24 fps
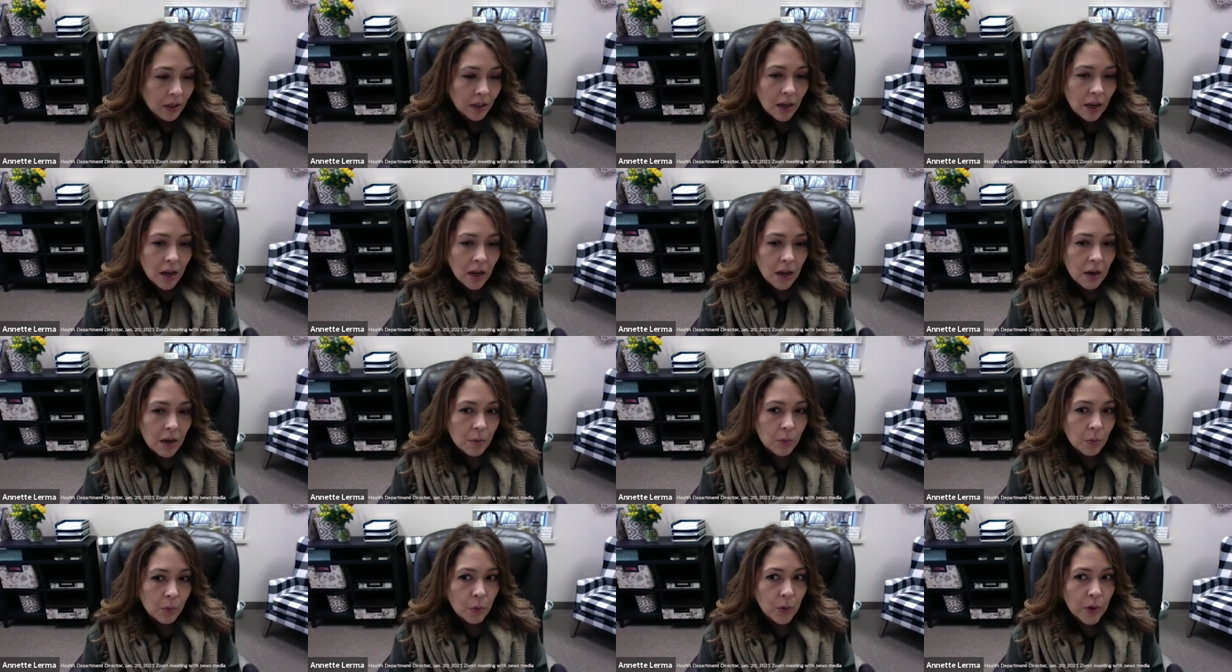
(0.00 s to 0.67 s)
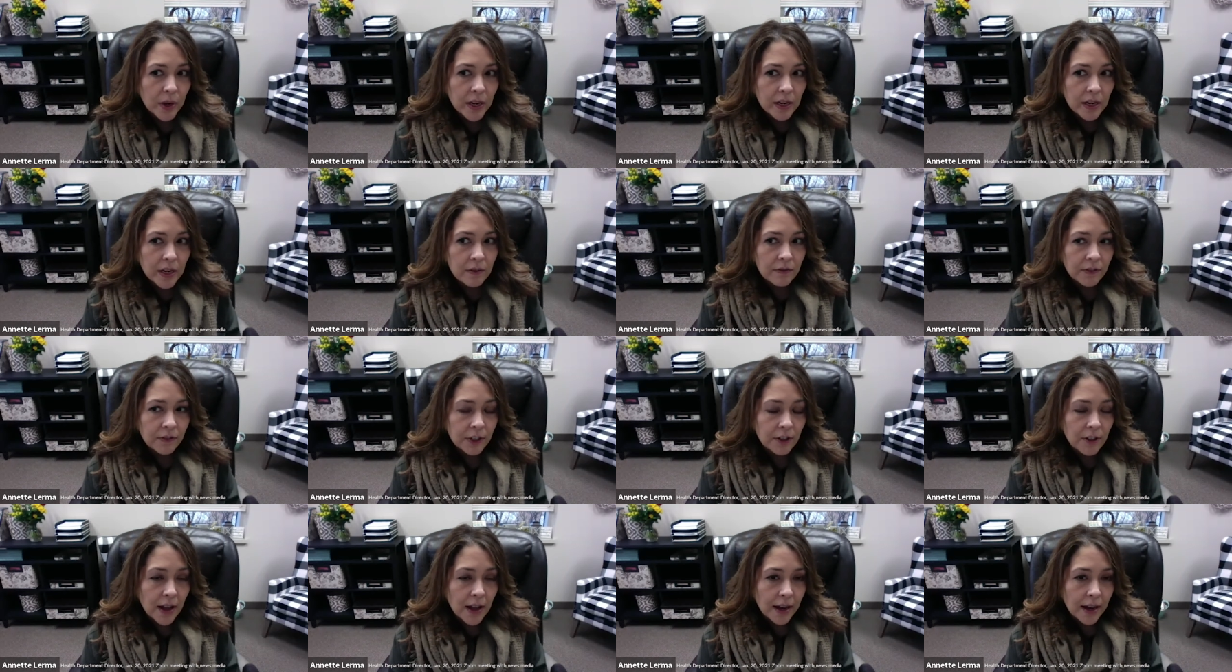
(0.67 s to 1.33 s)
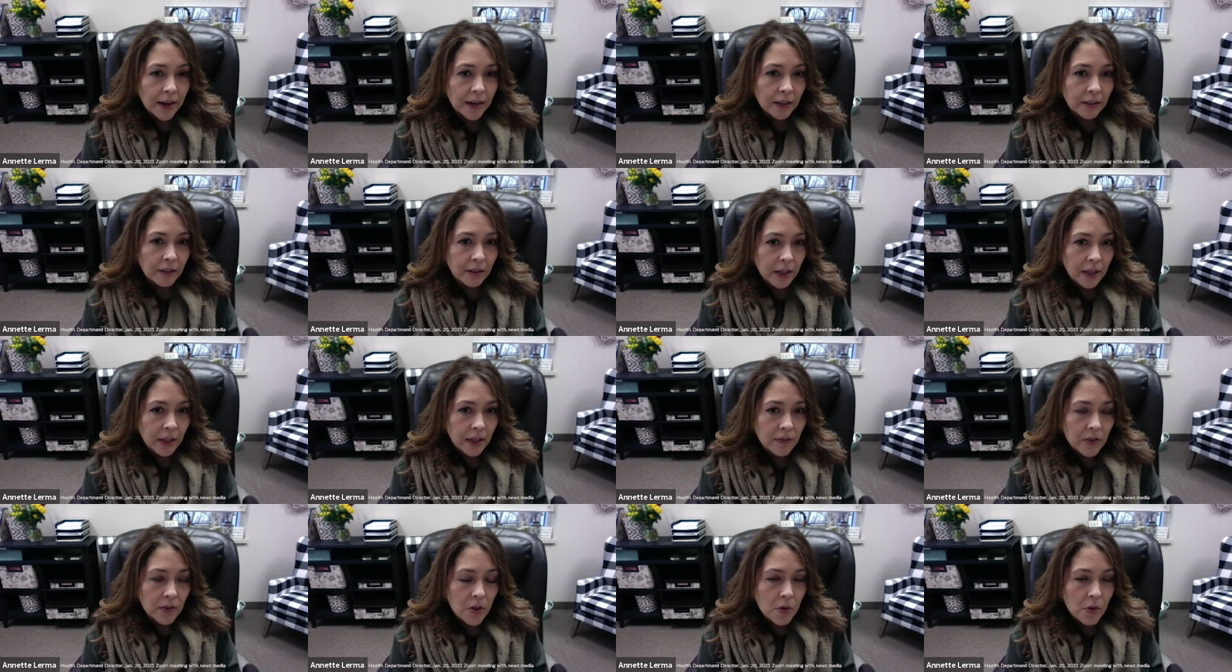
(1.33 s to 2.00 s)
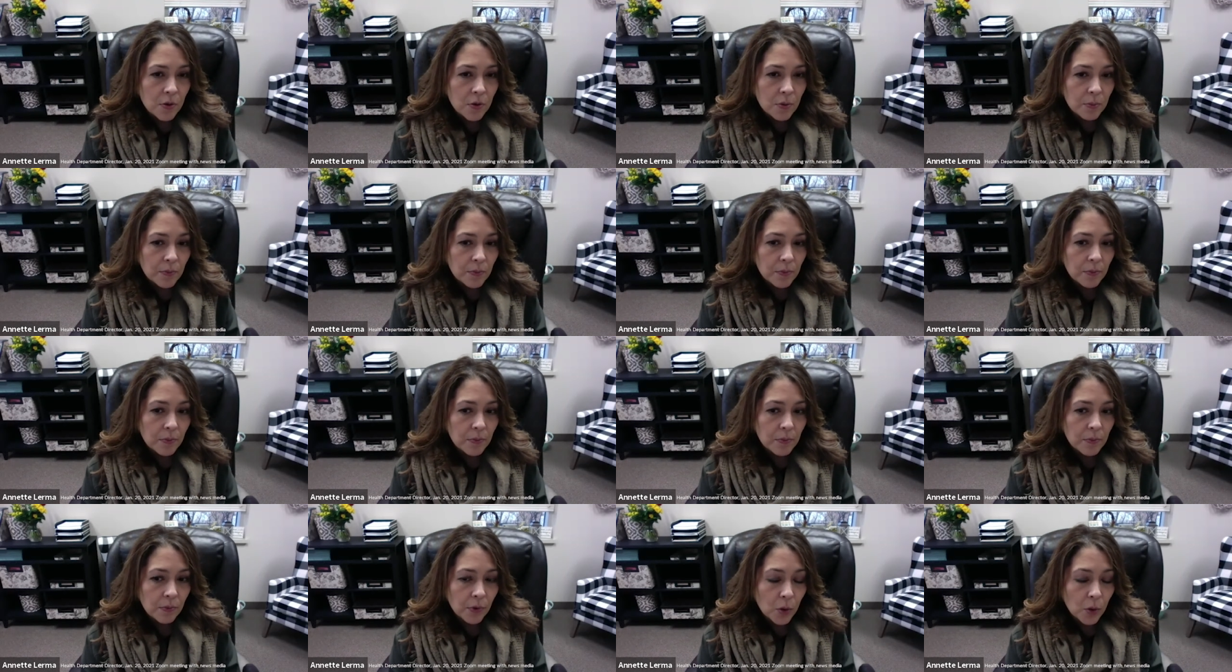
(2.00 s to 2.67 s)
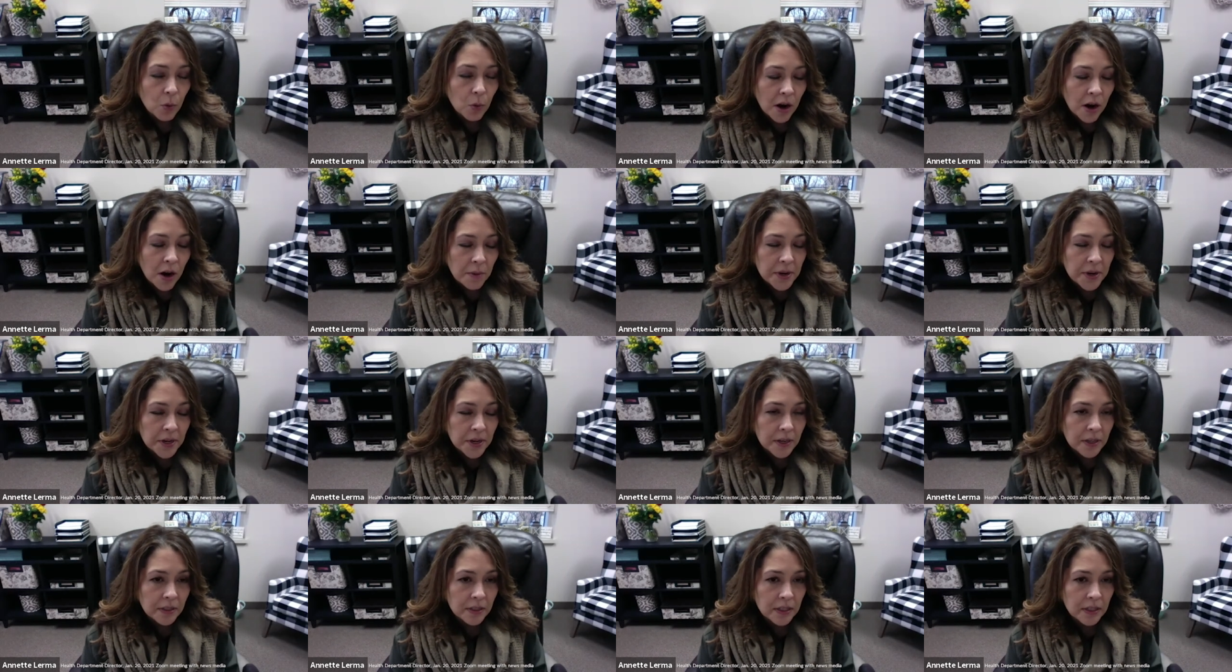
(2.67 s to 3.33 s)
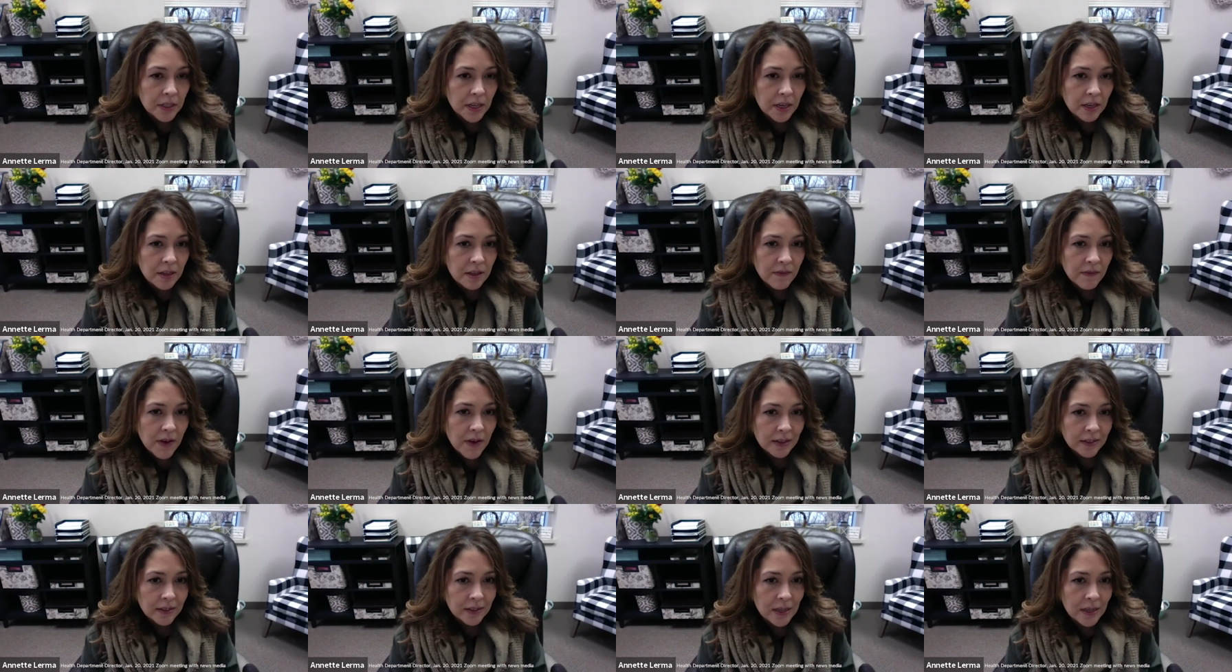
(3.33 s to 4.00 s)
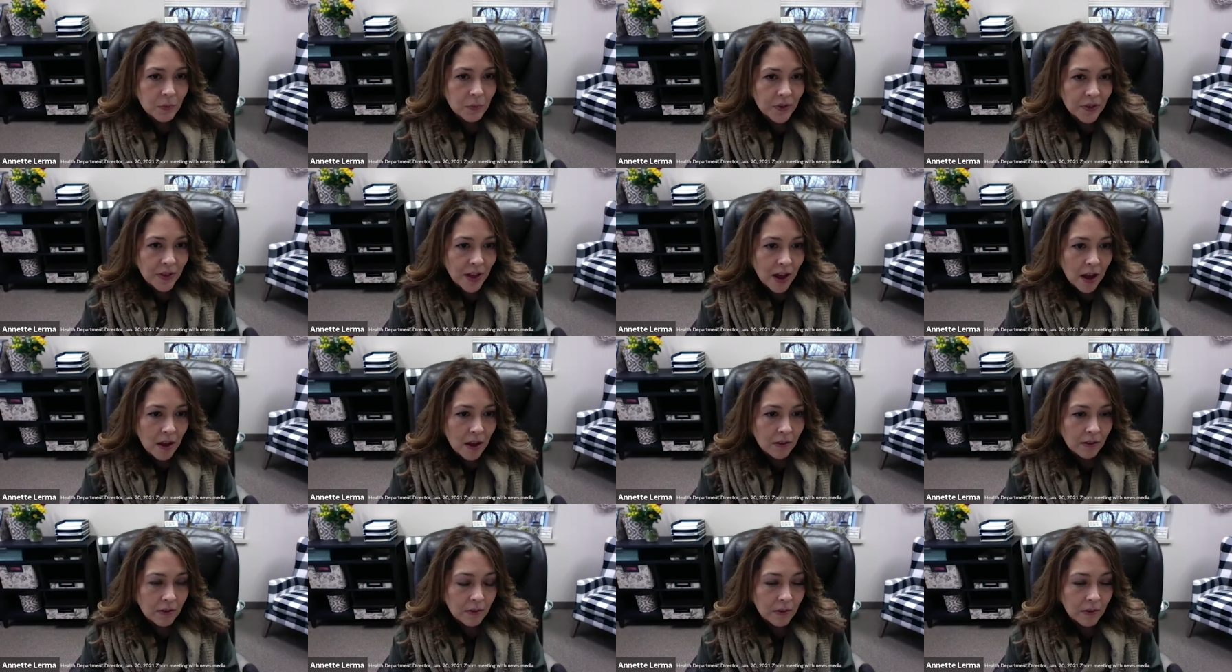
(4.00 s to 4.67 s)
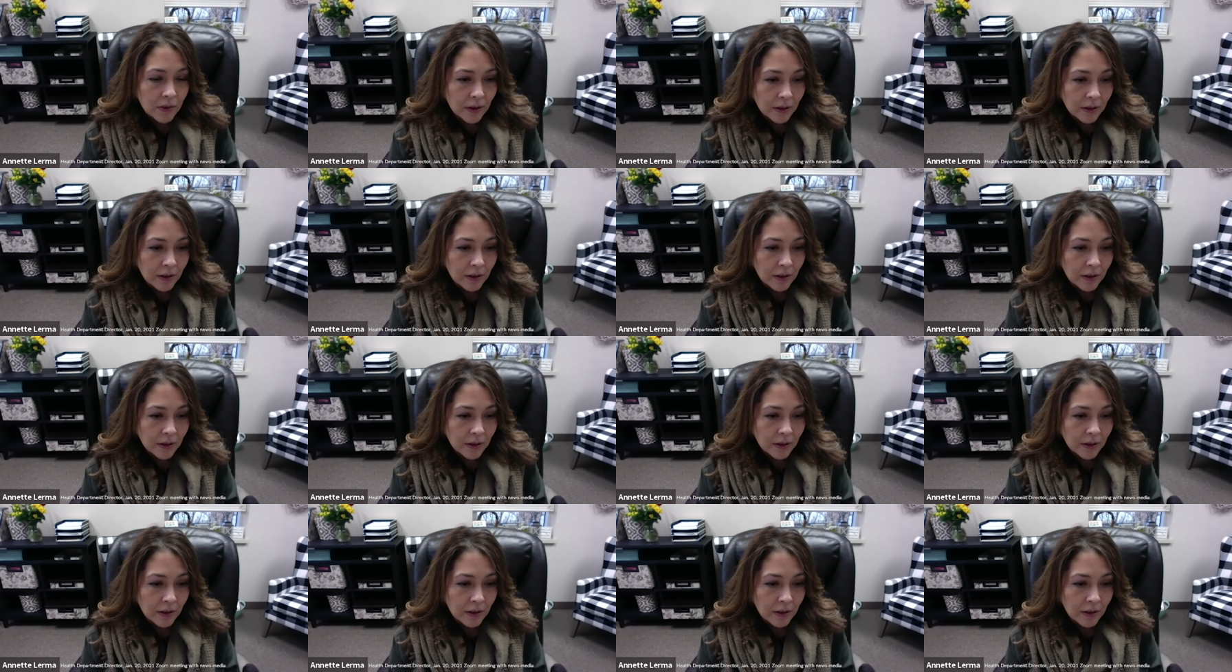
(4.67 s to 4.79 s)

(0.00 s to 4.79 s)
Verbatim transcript: Um, we feel like even though the requirement is to get the vaccine without